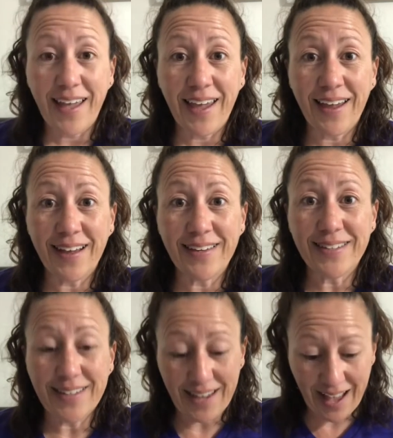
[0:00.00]

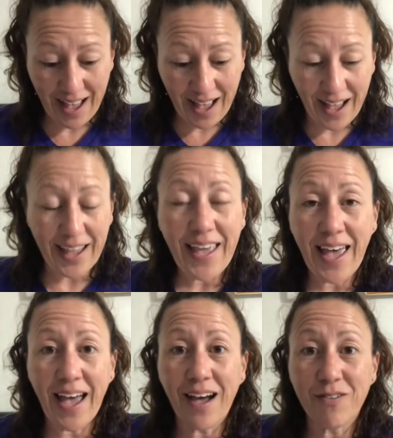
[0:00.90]
and I
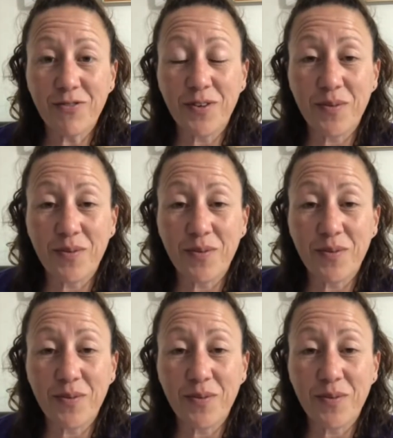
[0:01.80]
have